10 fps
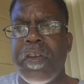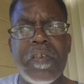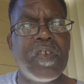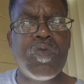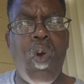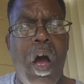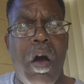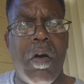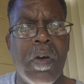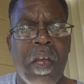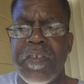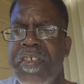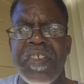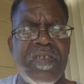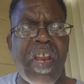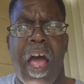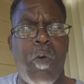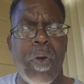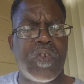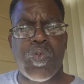this is wrong. This isn't
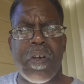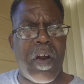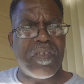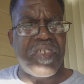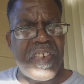how we treat our